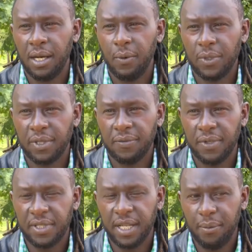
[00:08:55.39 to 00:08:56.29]
was the
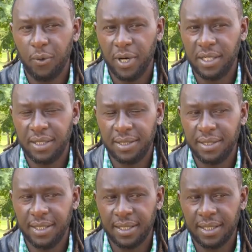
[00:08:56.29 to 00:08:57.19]
first time where I
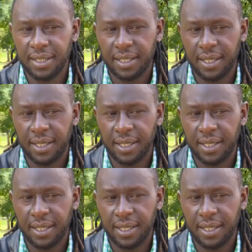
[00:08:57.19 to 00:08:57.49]
just,